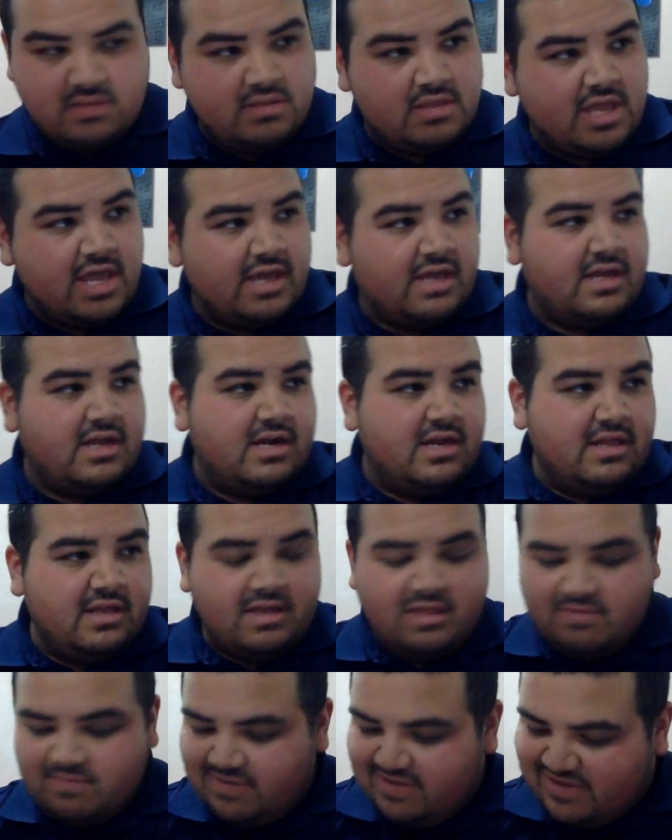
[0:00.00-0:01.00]
that kind of
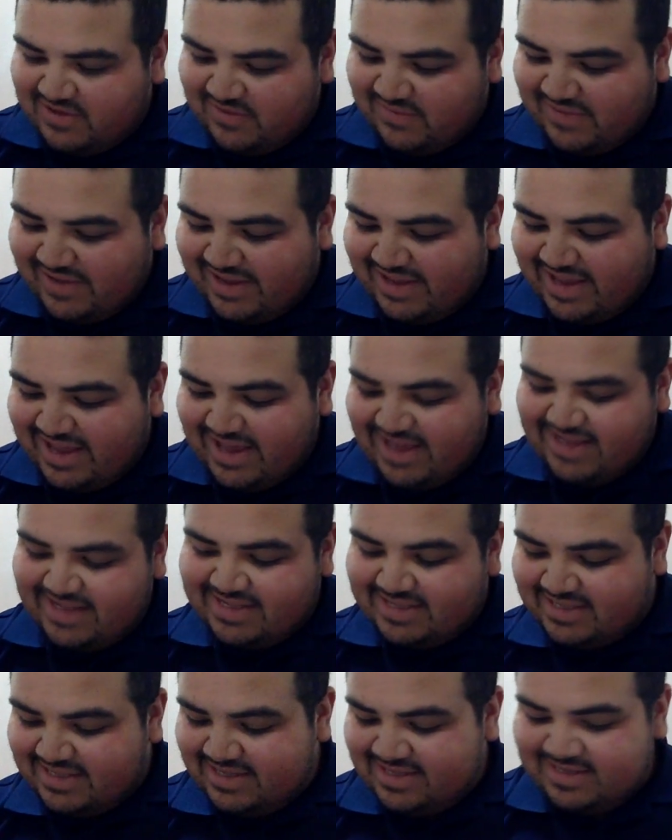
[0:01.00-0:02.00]
leads me to my
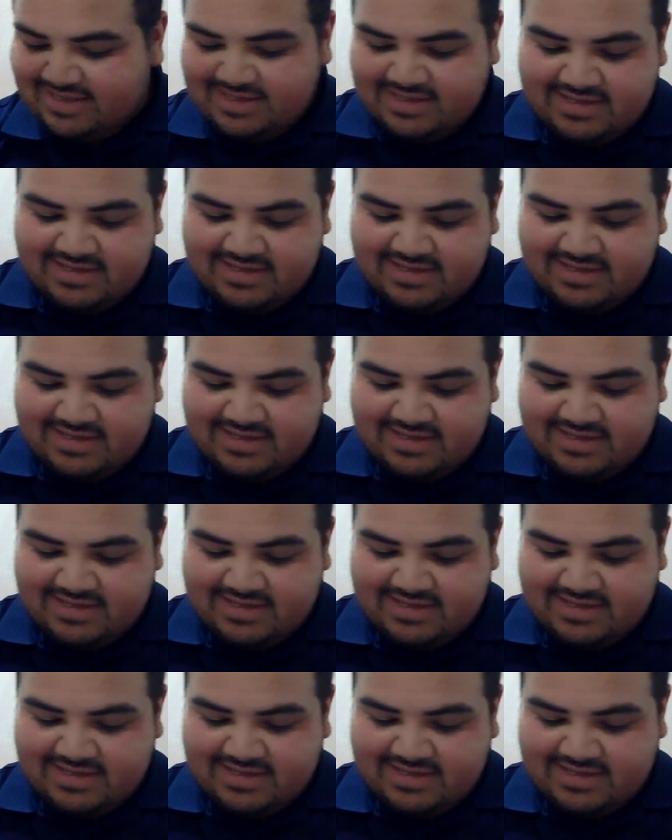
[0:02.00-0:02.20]
next